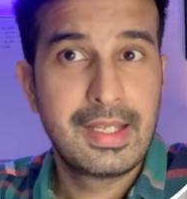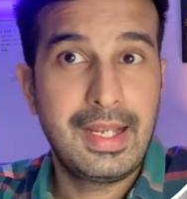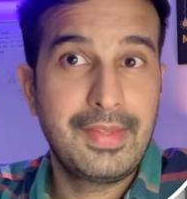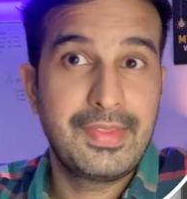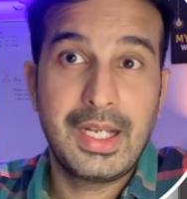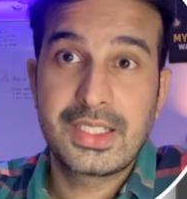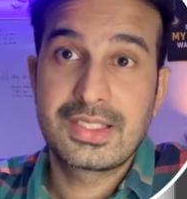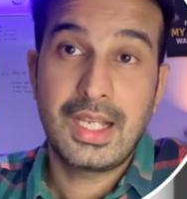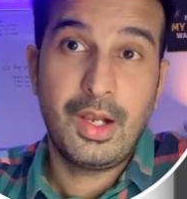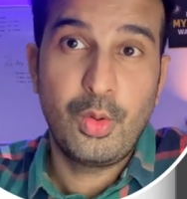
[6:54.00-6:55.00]
and
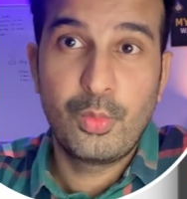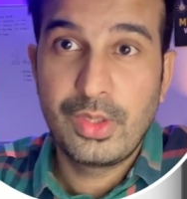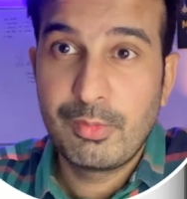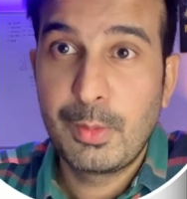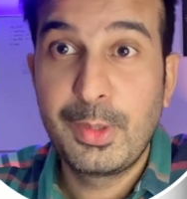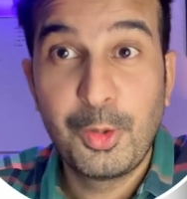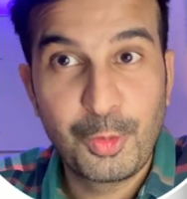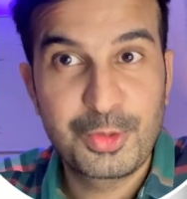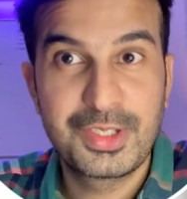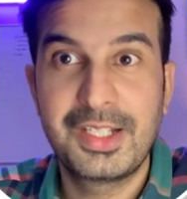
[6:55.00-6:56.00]
that's how we will be
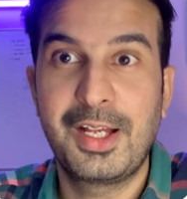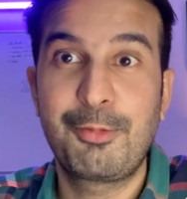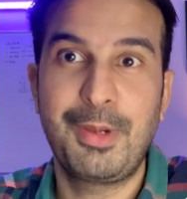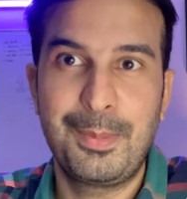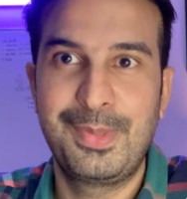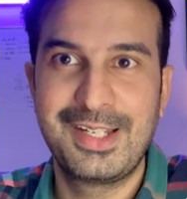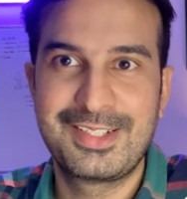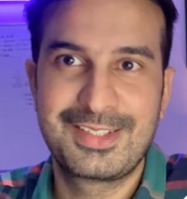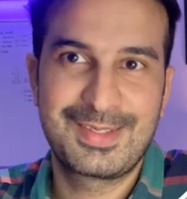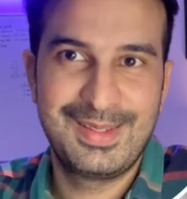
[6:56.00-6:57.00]
hosting our web
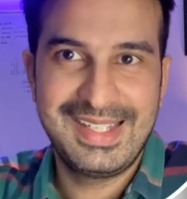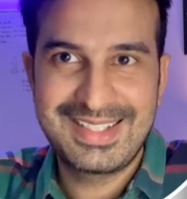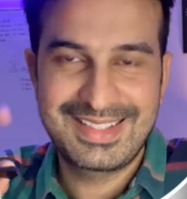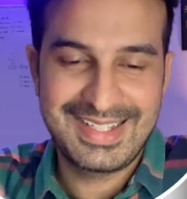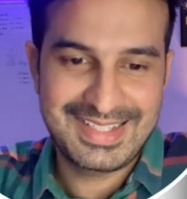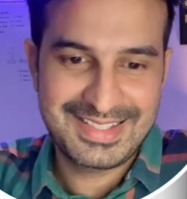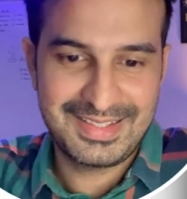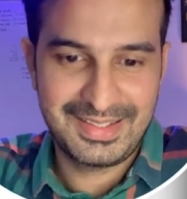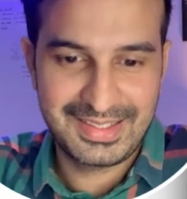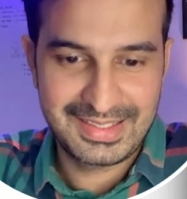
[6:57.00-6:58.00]
page. So let's get
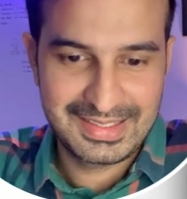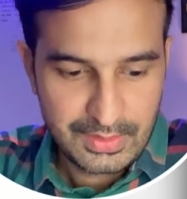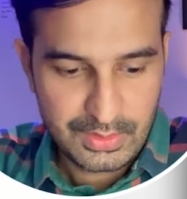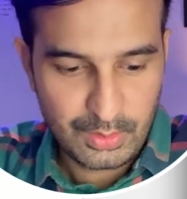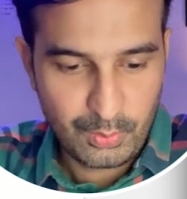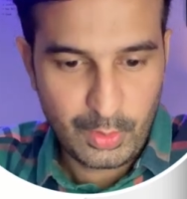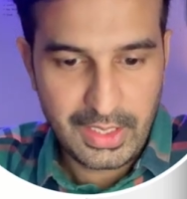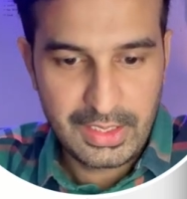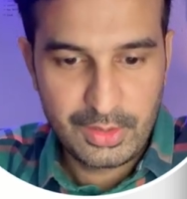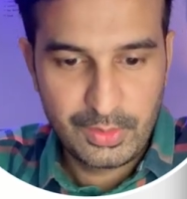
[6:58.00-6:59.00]
started. So what
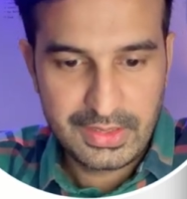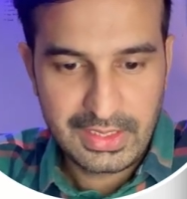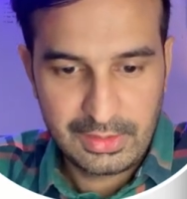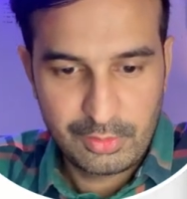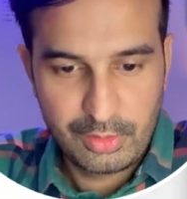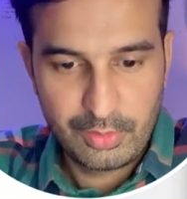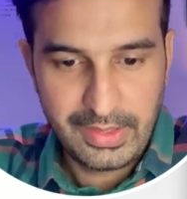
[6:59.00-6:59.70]
I'll do is I'll go to